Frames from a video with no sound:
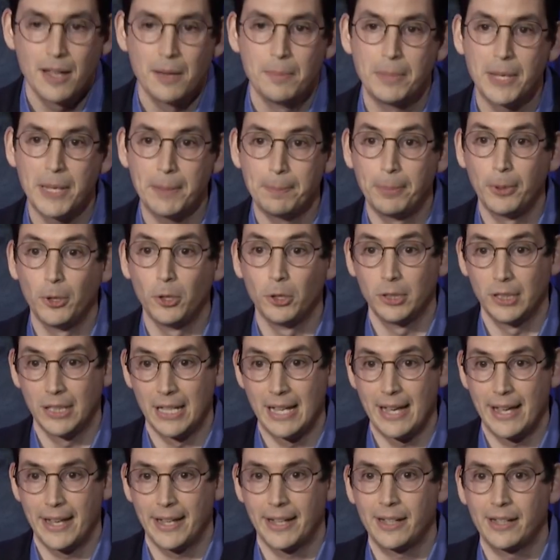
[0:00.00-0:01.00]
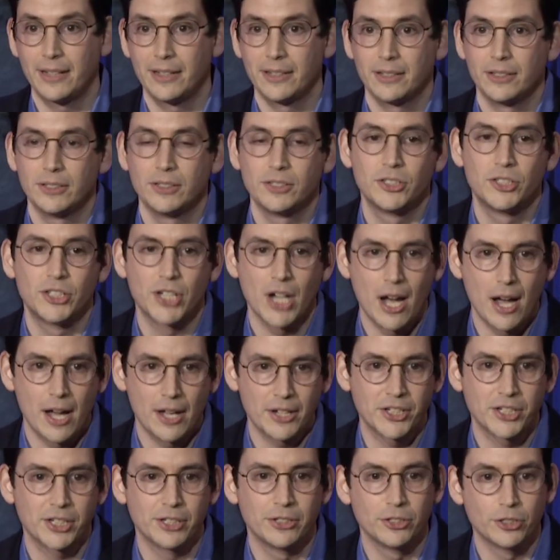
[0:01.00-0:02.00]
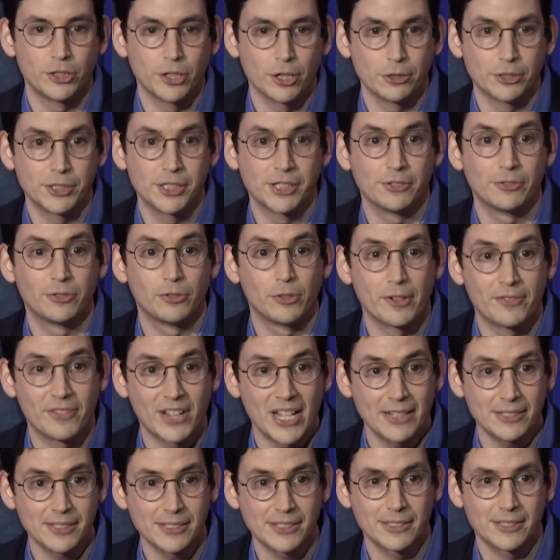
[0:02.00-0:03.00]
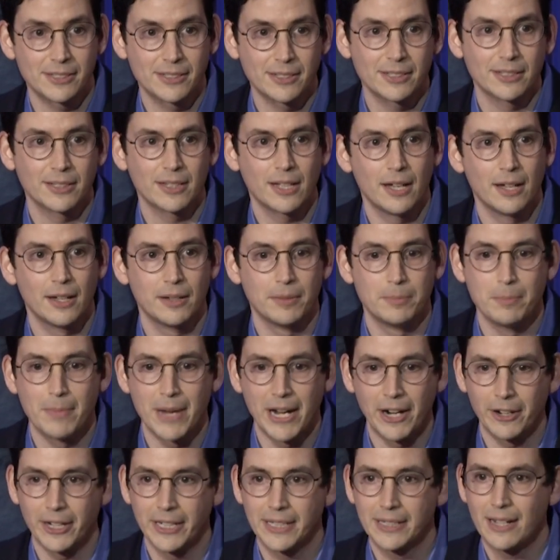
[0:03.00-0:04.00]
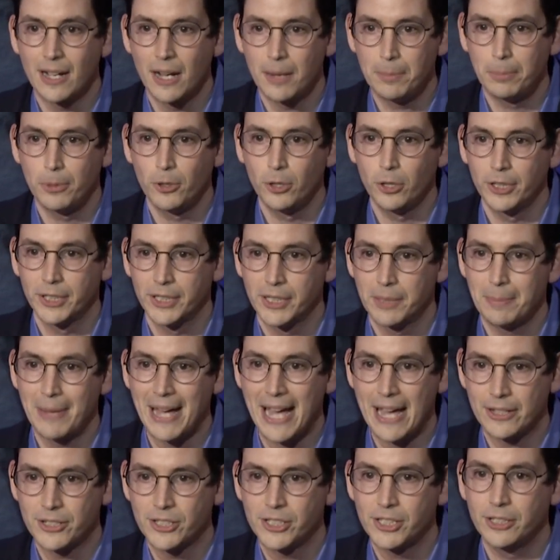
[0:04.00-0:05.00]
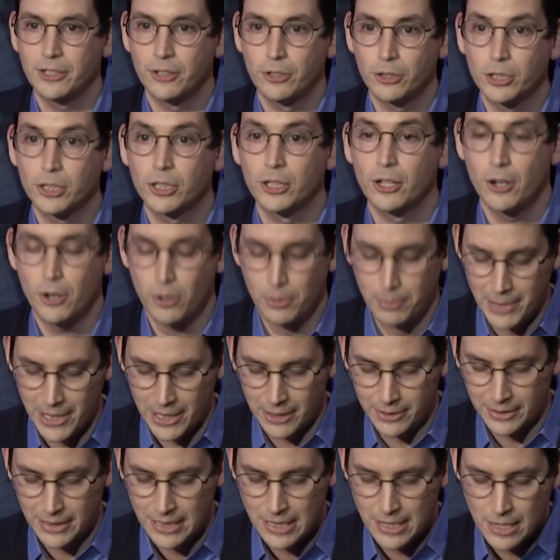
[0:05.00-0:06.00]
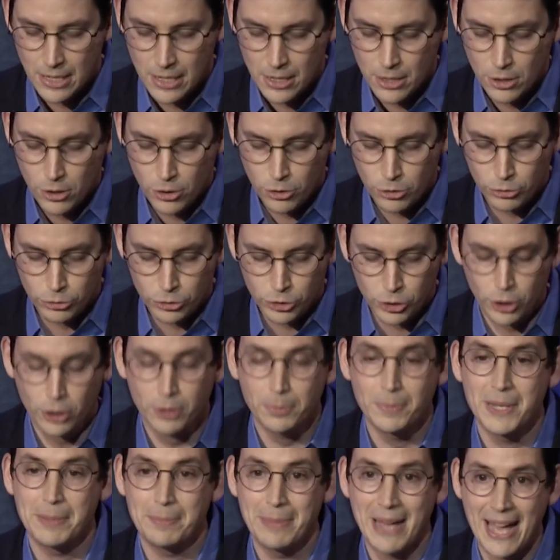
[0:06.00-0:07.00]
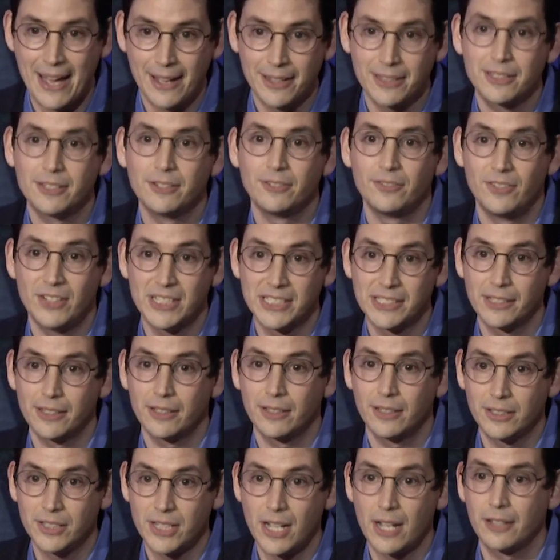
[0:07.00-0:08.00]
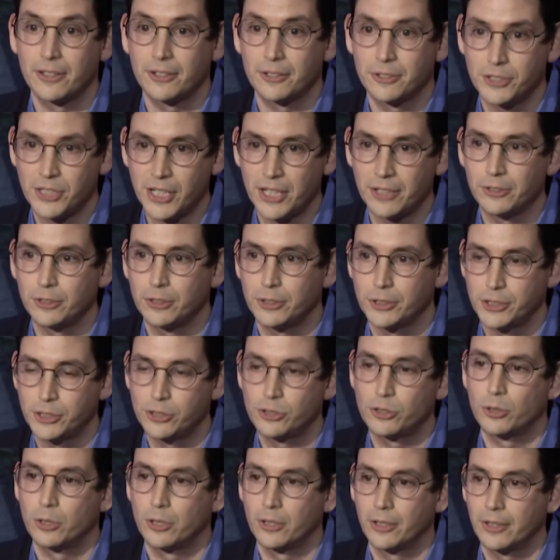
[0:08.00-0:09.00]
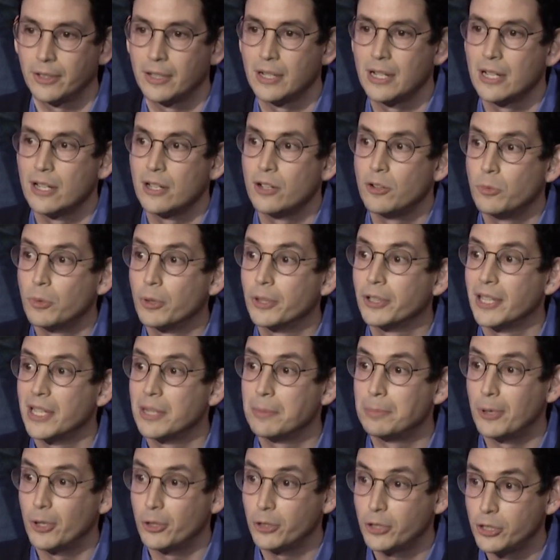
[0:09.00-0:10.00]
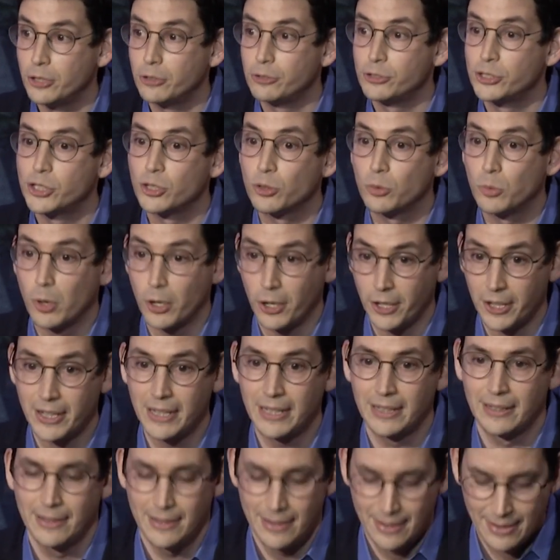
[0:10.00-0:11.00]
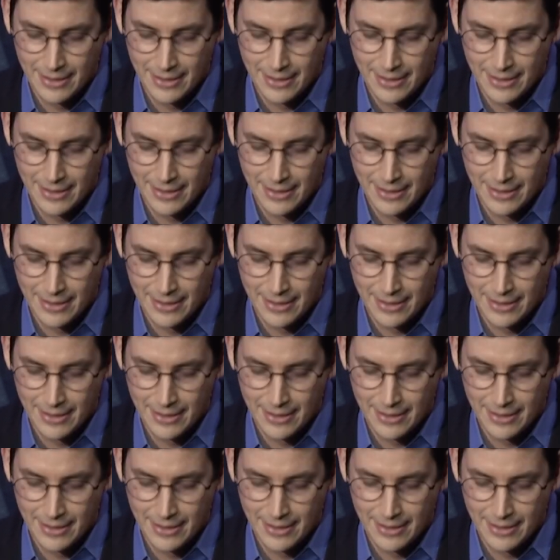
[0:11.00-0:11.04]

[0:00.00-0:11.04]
People like Josh and Joseph Rivest, a married couple in Apache, Oklahoma, who took me back to visit the Dollar General store where they both used to work.